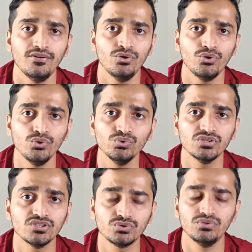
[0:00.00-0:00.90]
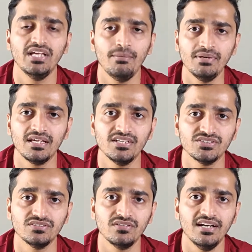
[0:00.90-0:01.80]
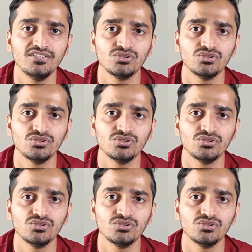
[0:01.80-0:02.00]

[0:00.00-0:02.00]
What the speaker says: users to the application, right?